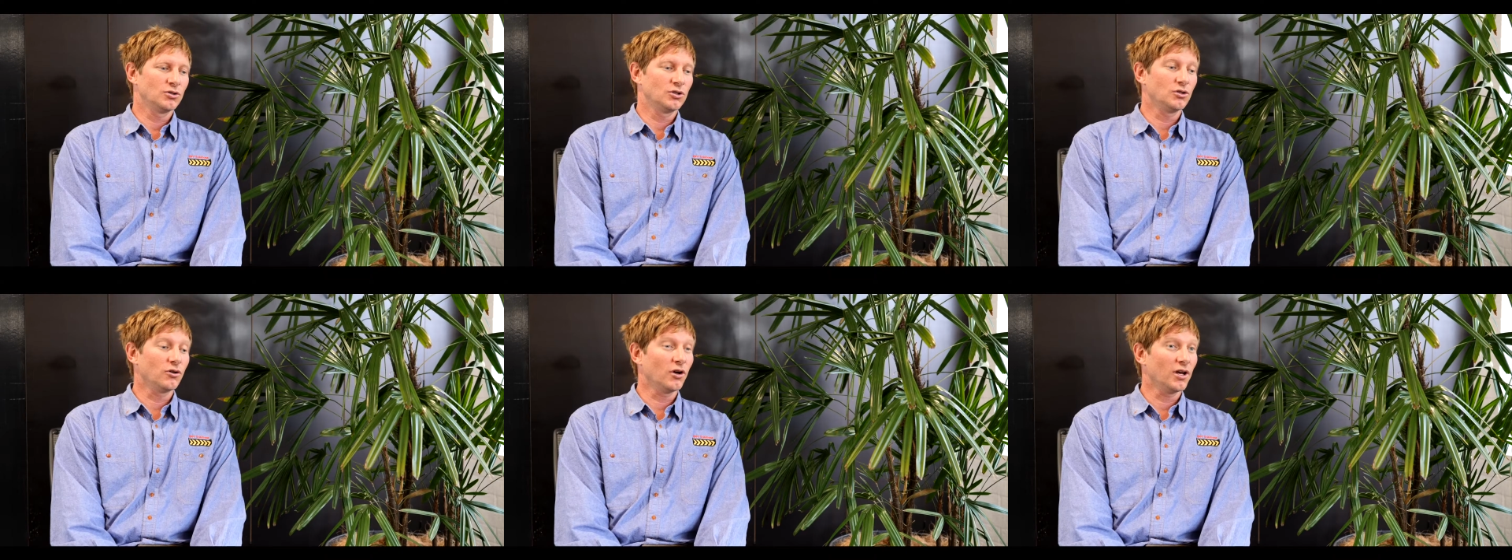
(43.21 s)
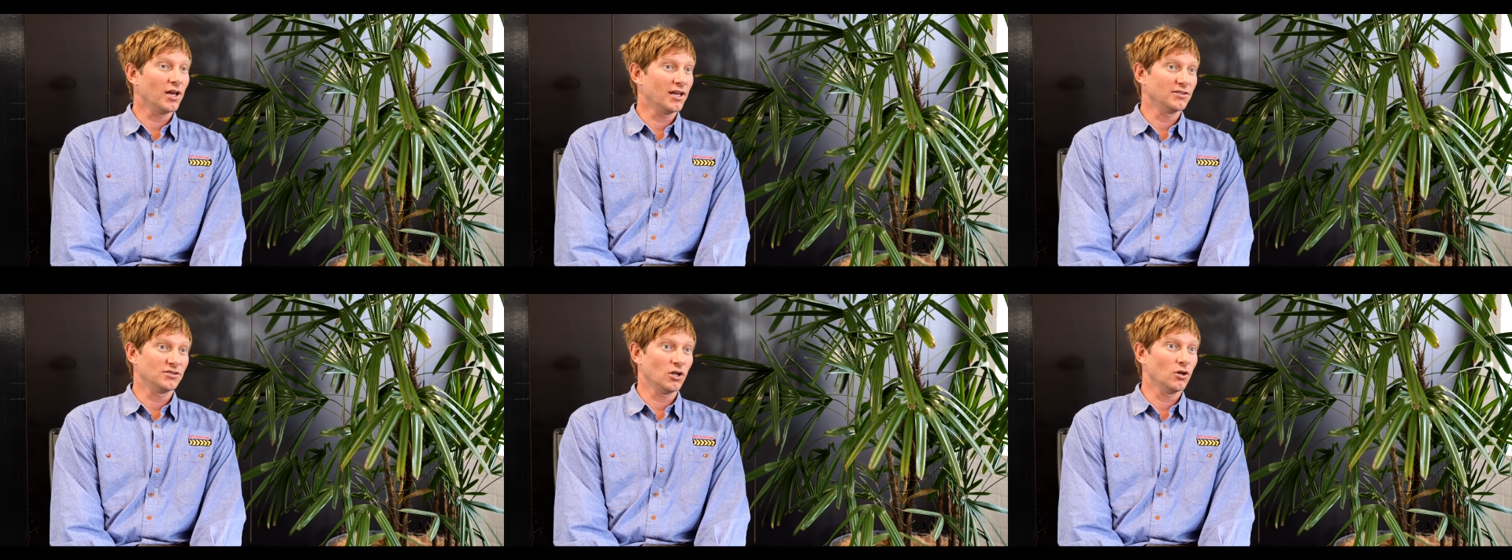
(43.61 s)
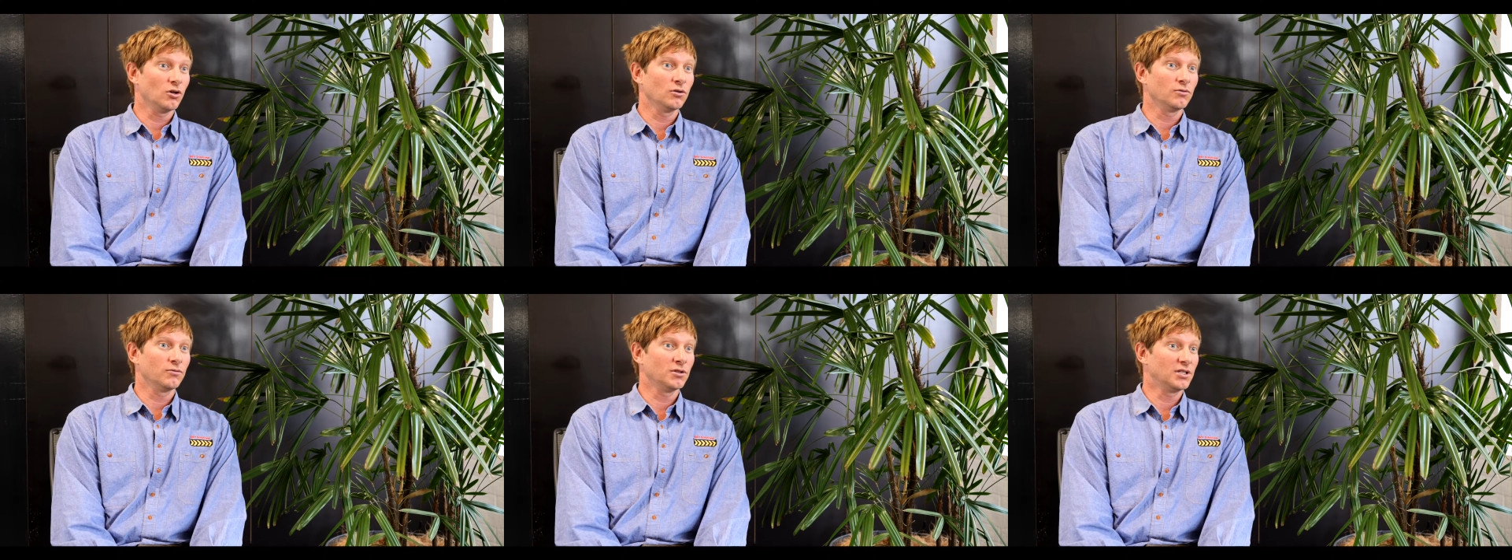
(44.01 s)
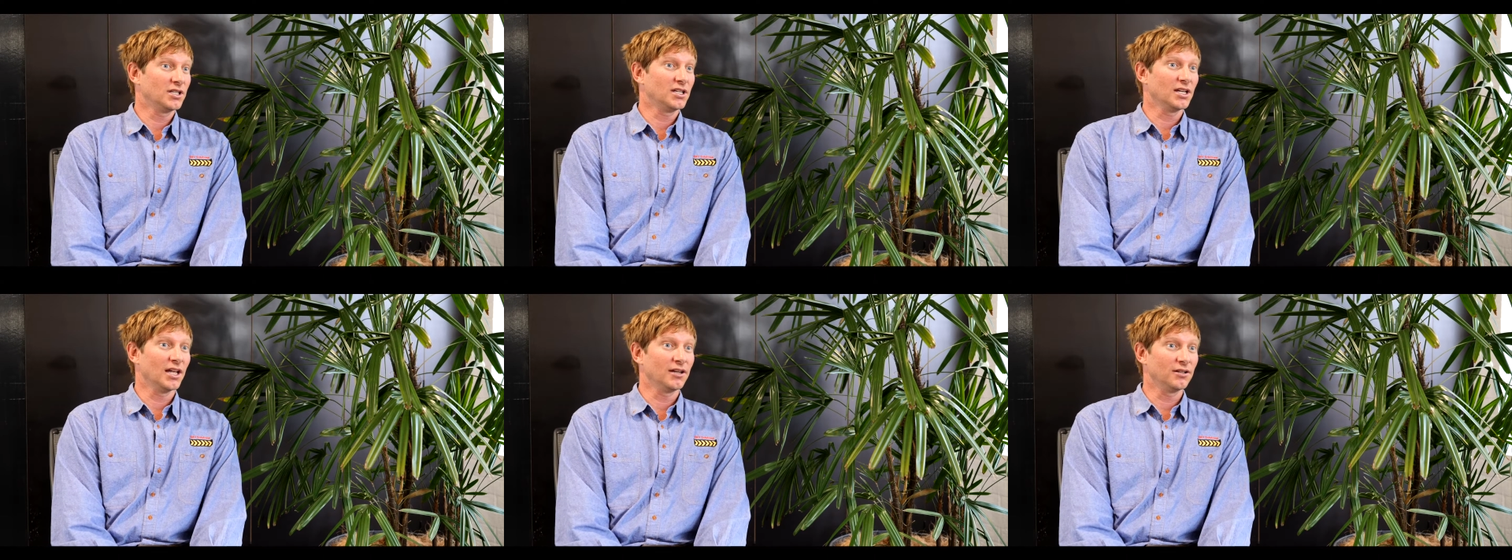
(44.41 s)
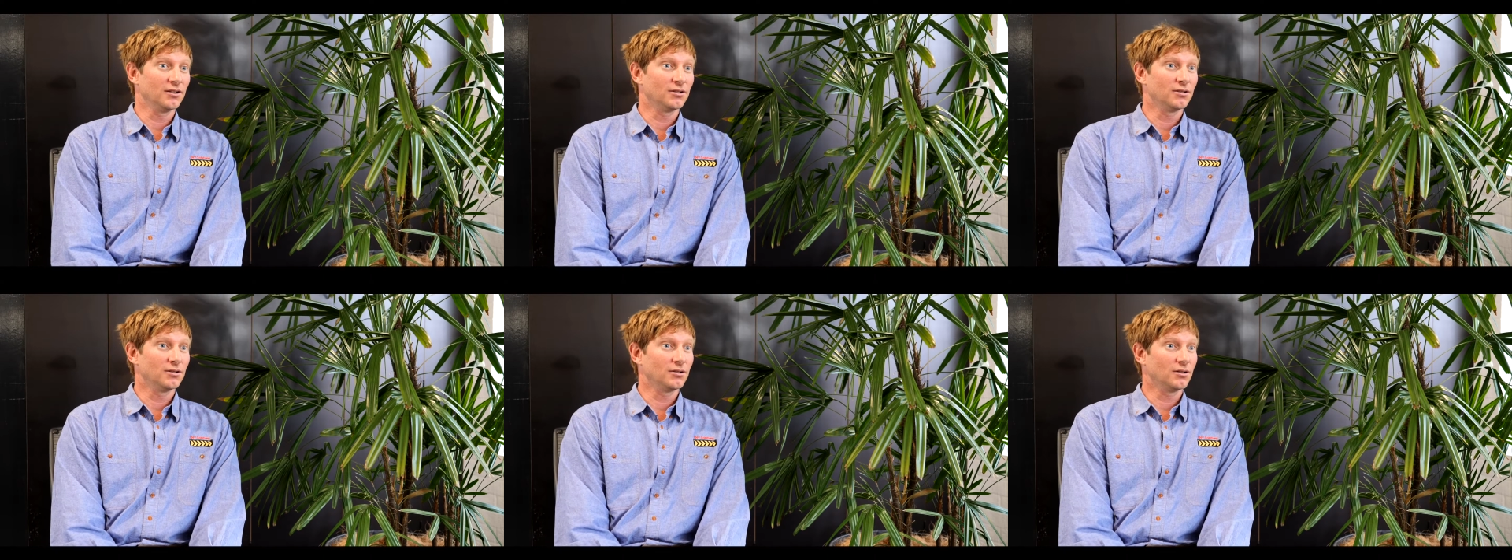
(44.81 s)
Durai has no reticulated
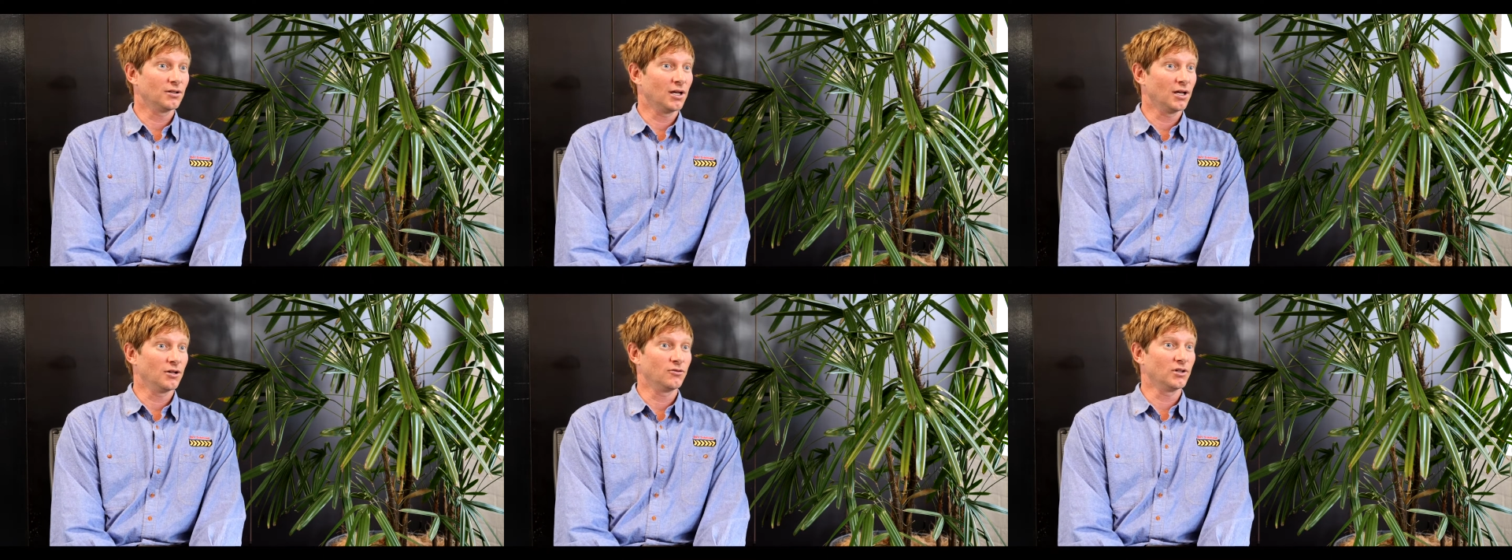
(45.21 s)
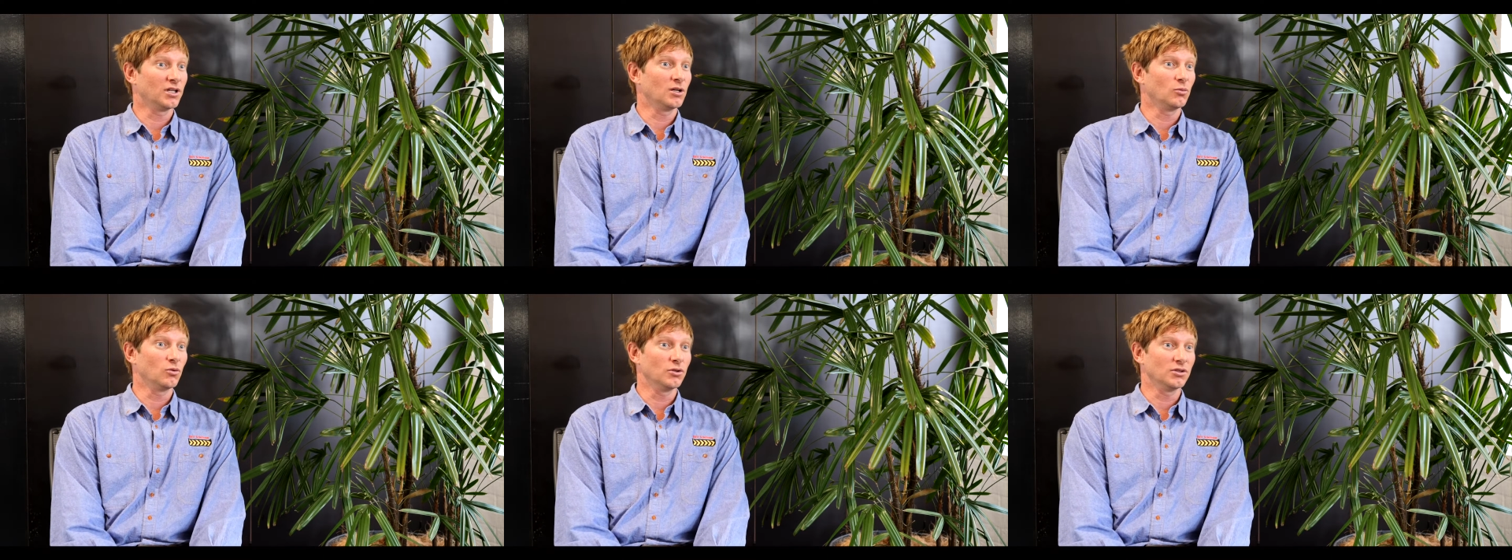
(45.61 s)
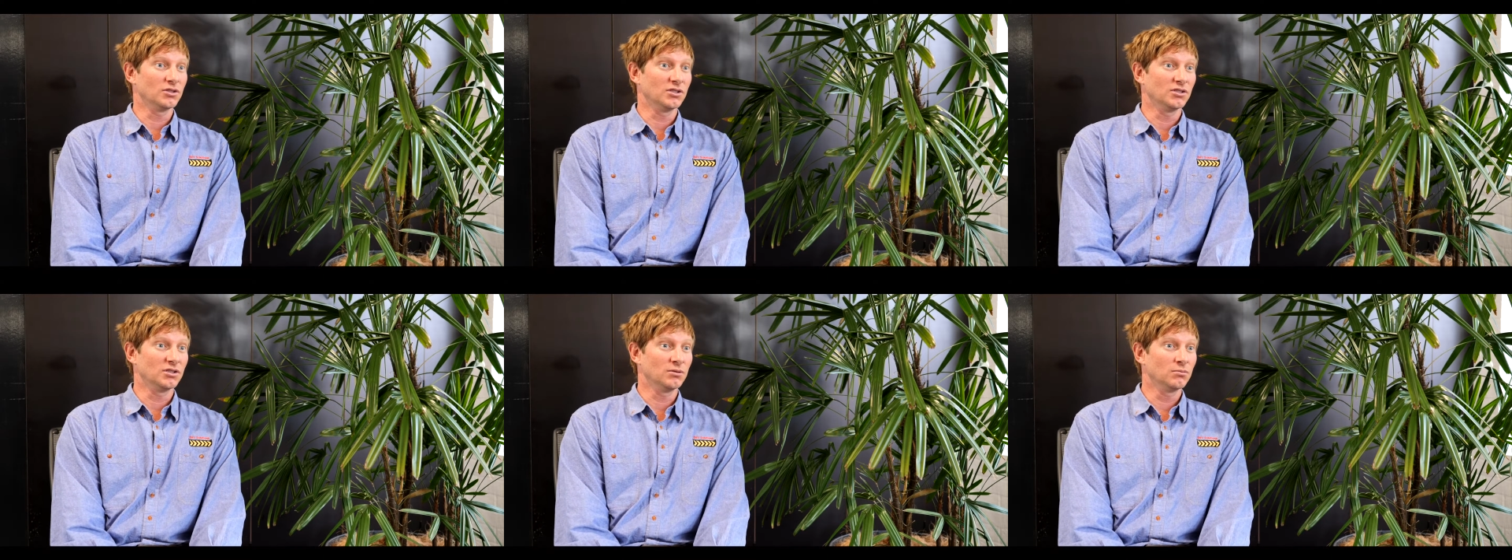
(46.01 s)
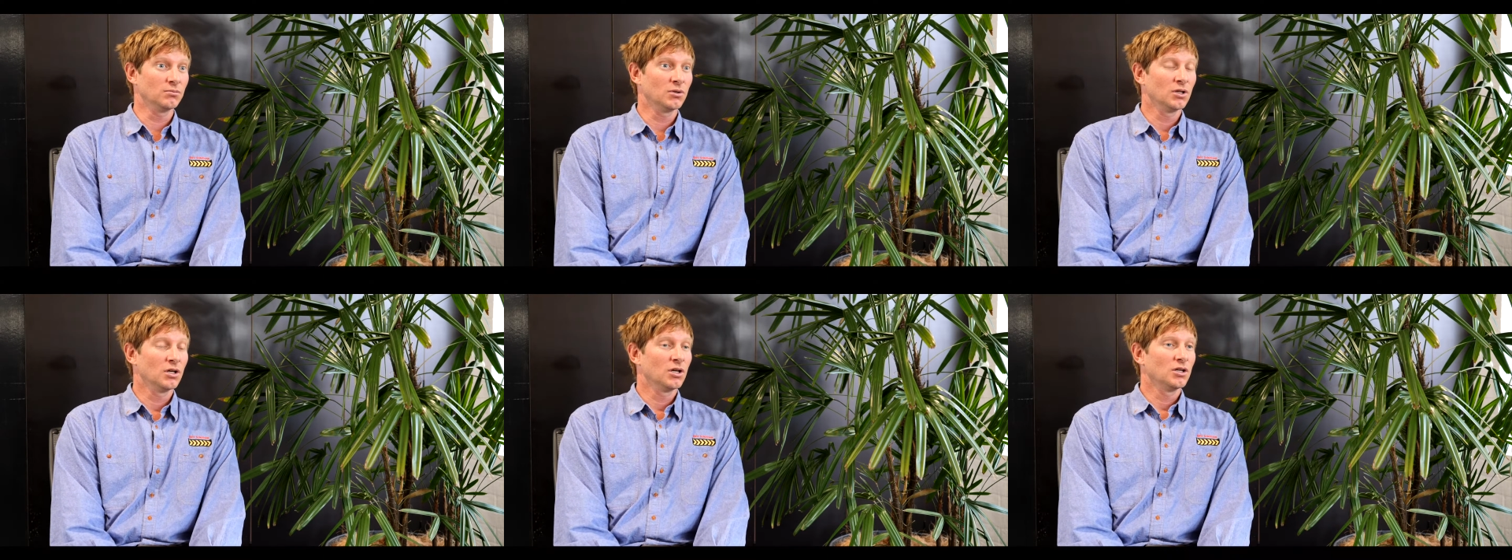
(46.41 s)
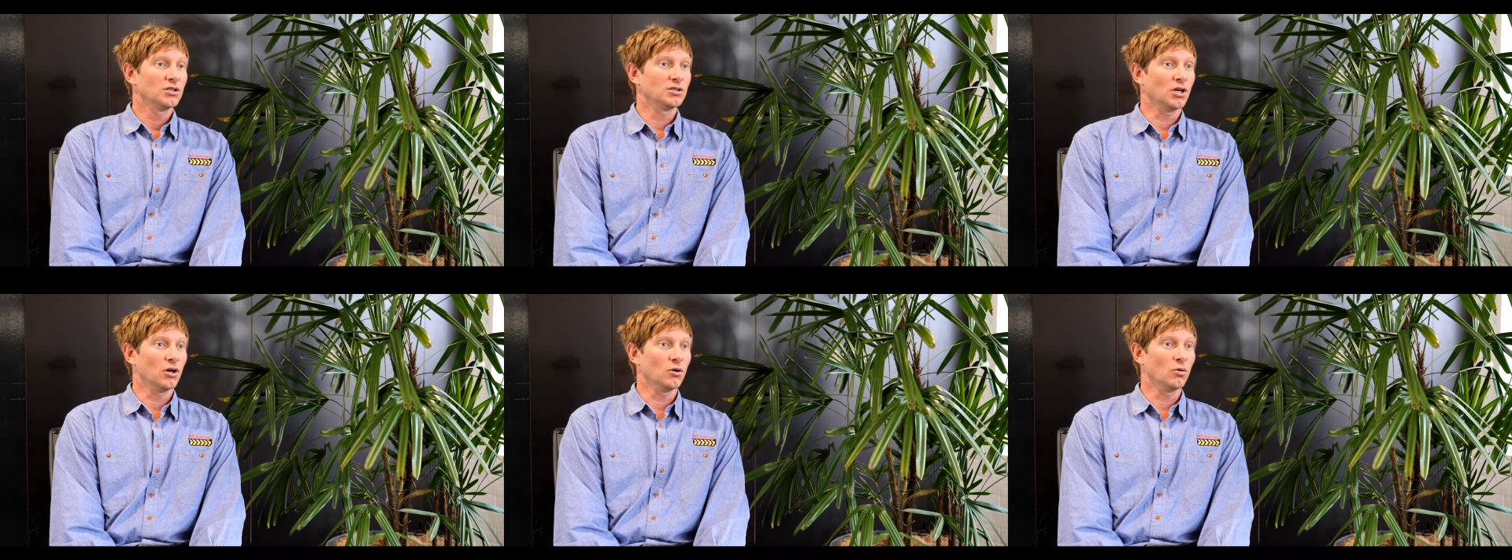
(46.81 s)
drinking water system,
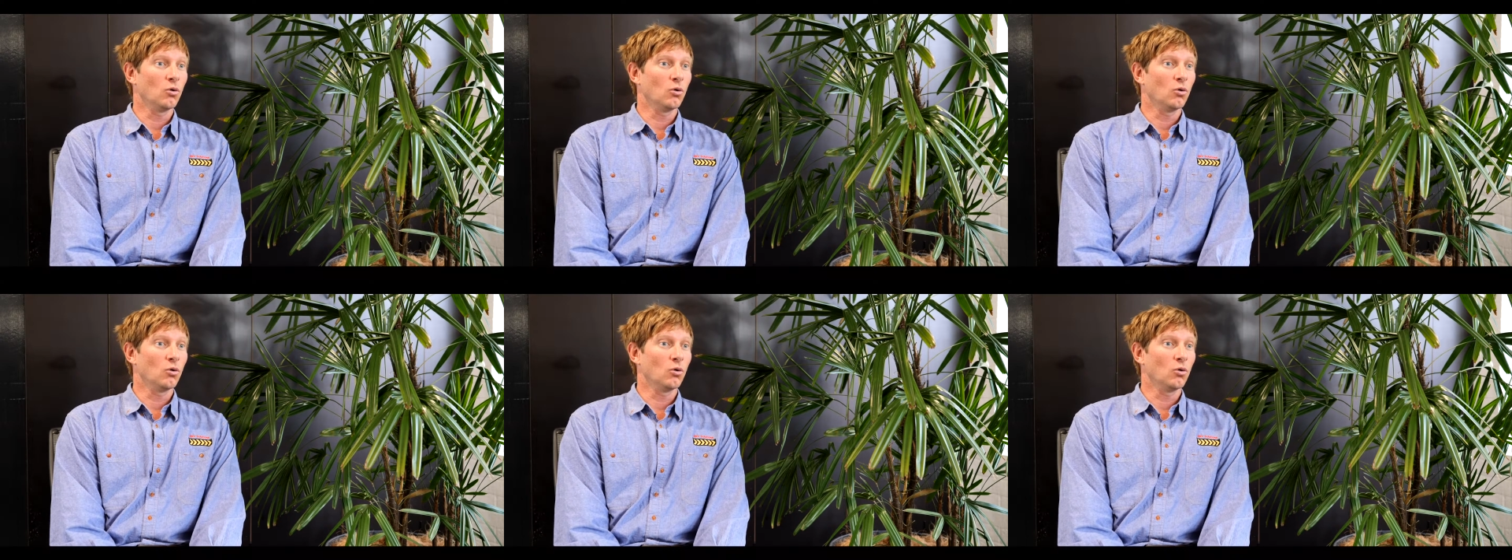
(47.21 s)
so